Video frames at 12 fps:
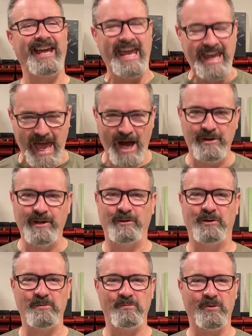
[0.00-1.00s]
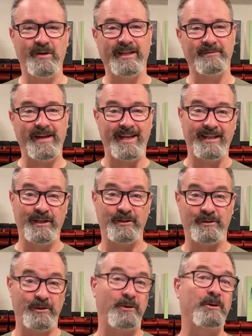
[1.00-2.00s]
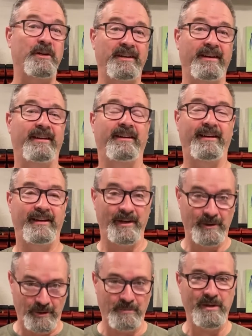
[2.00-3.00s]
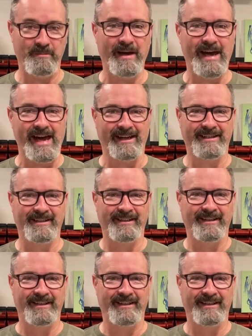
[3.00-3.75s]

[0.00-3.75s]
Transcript: Hey, howdy, and good morning, man. It is good to be back.